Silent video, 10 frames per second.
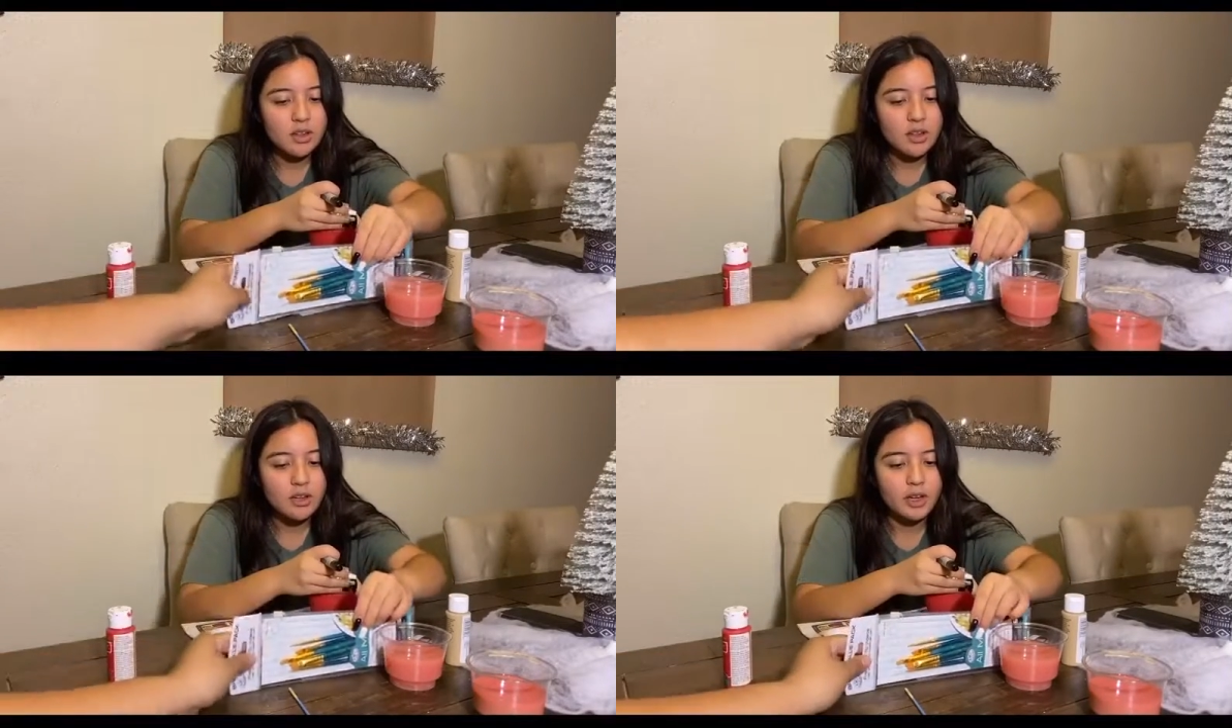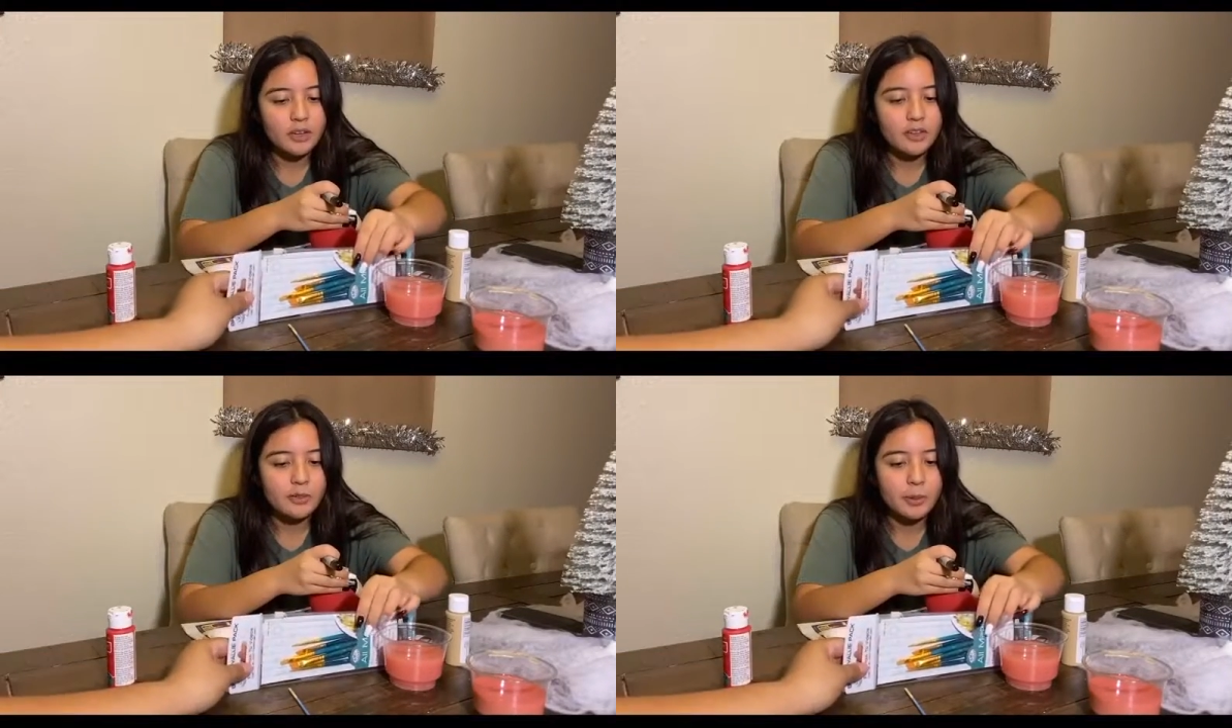Okay,
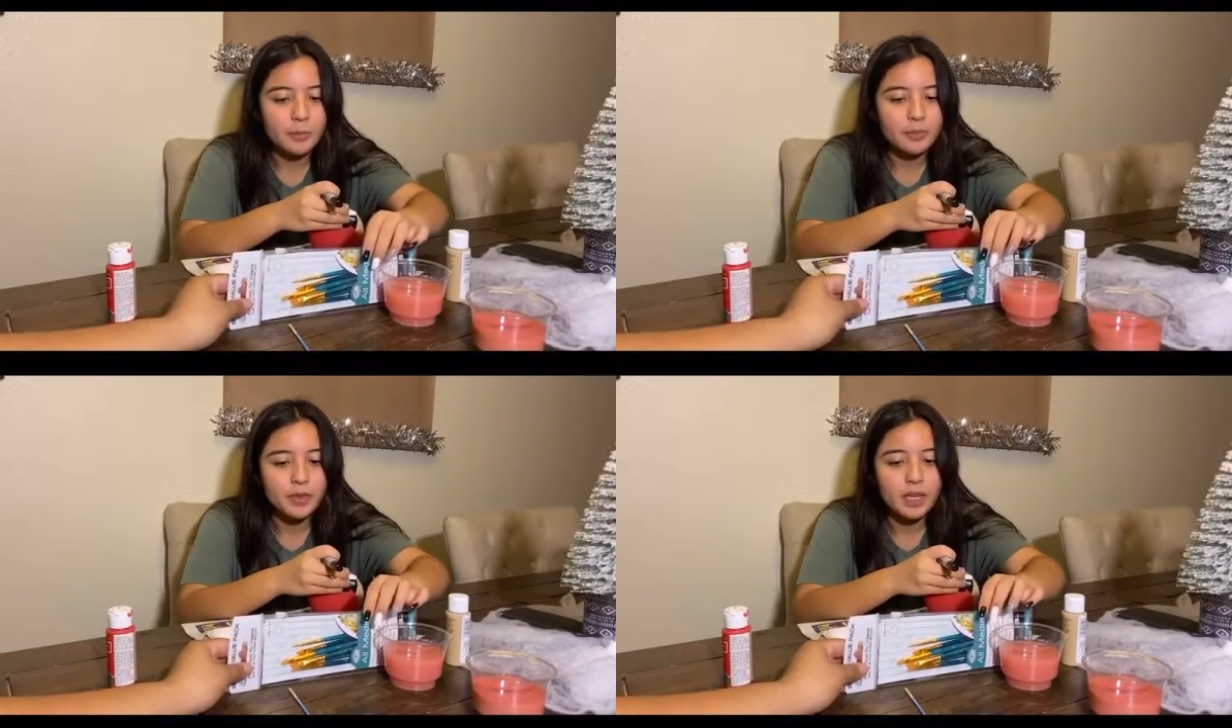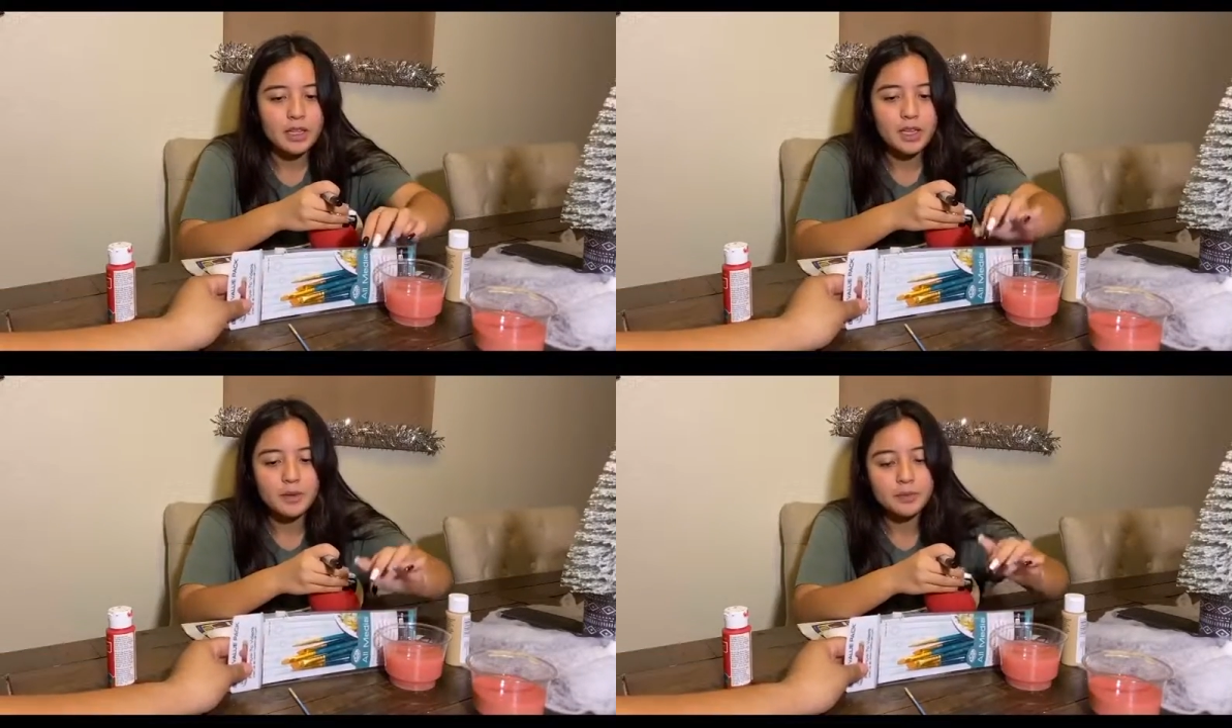never mind. I lied.
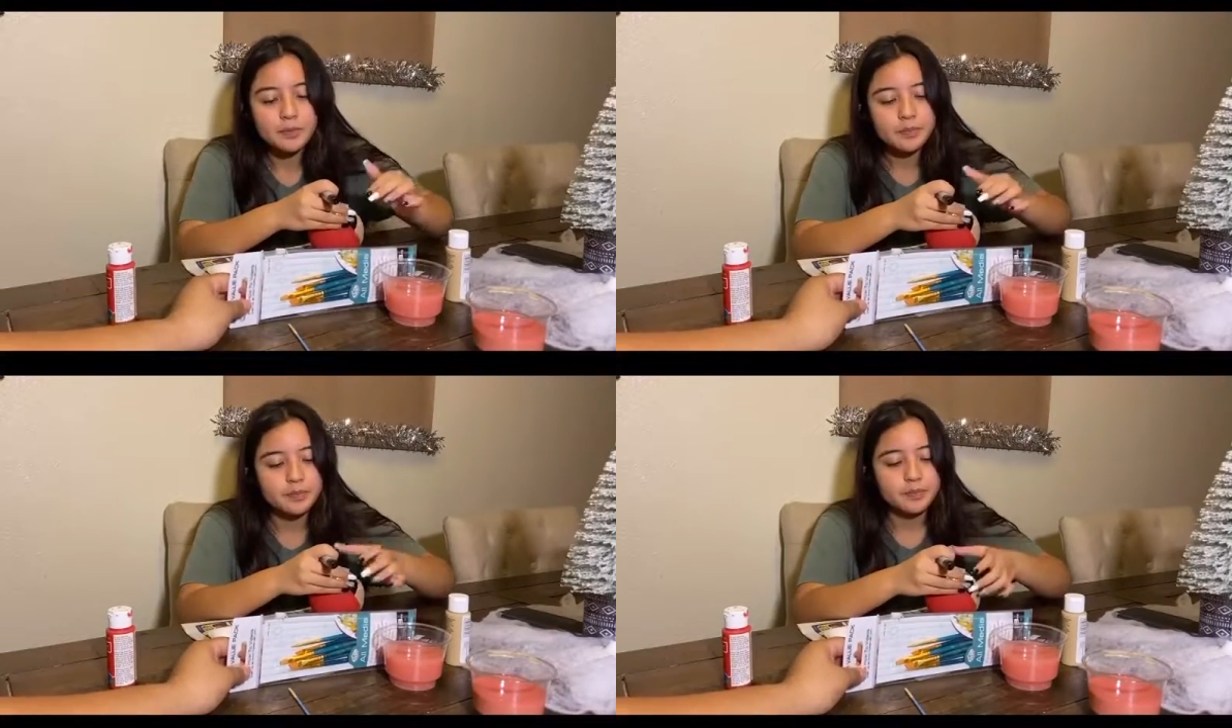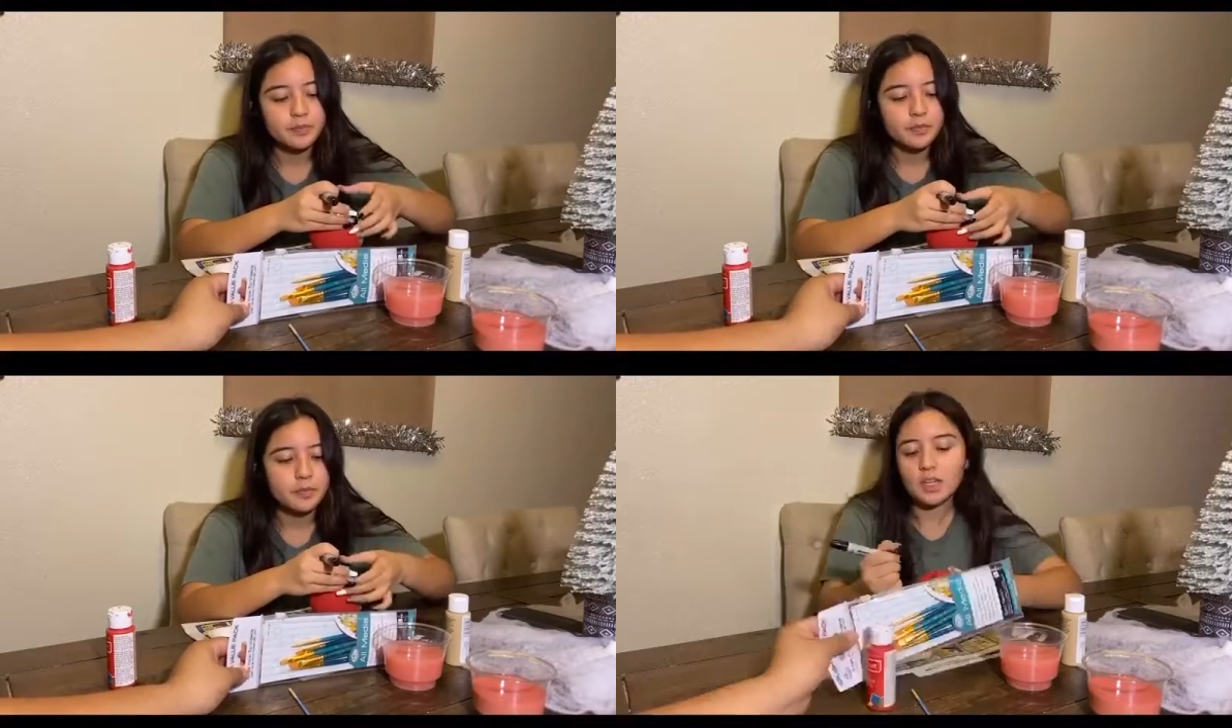
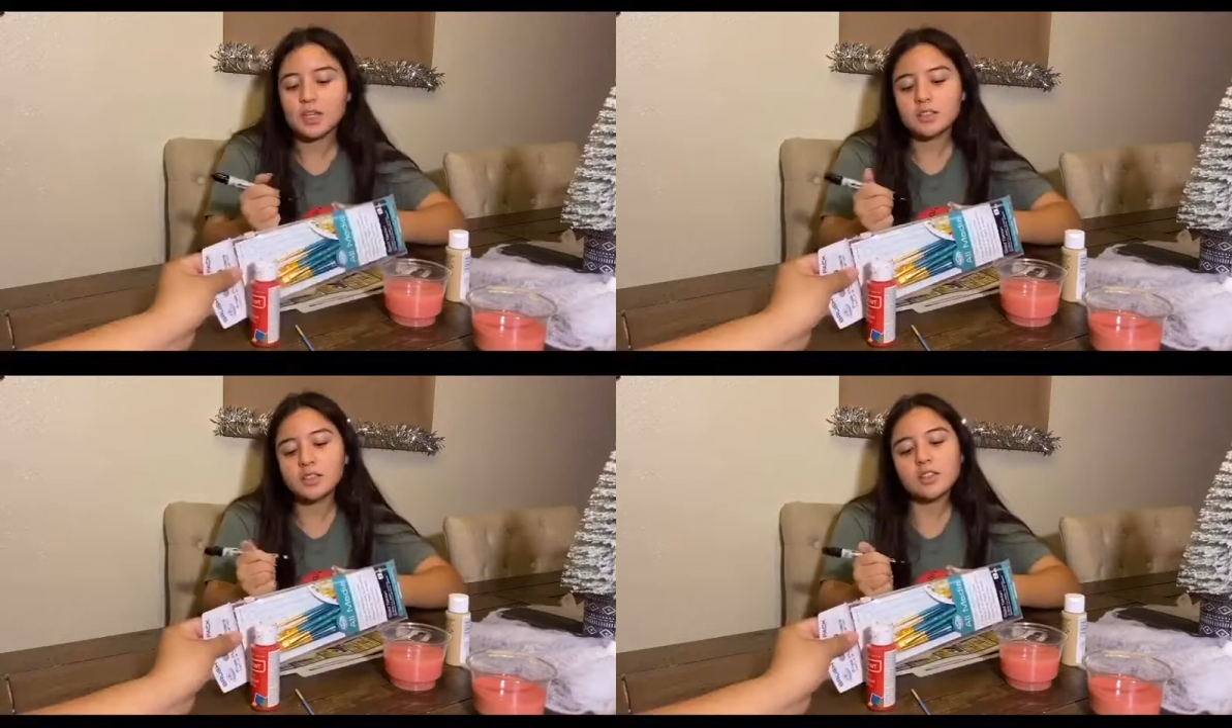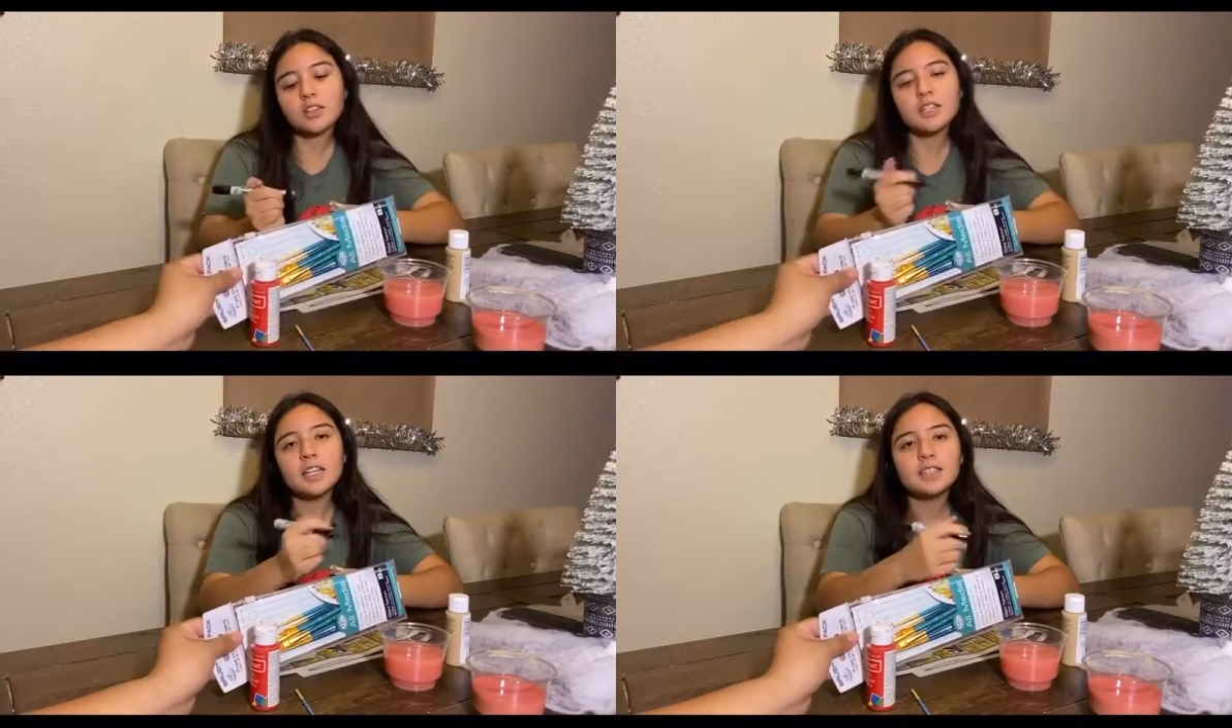So
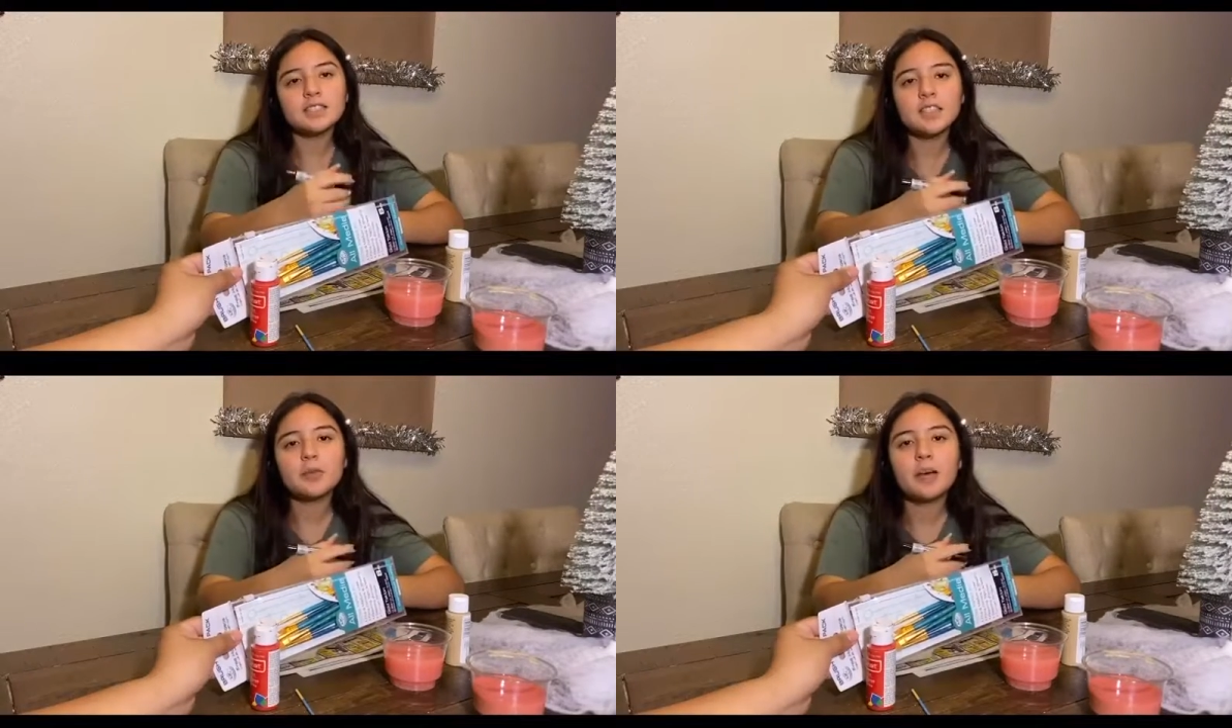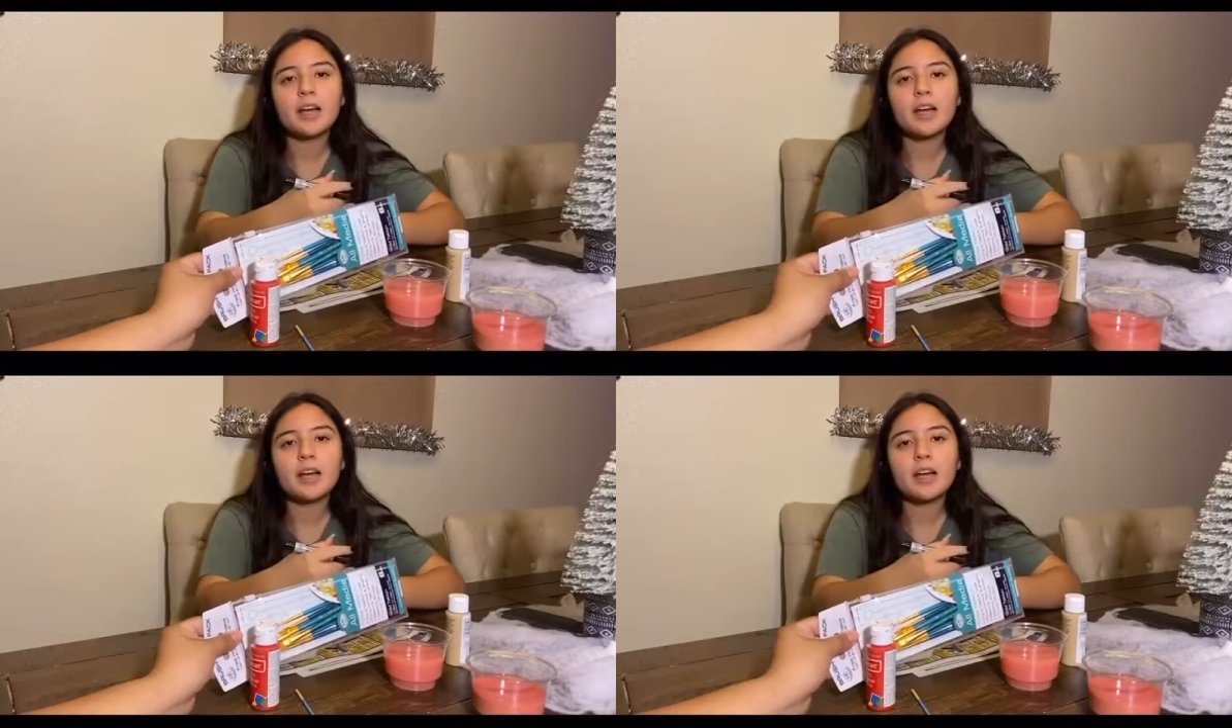next in the back,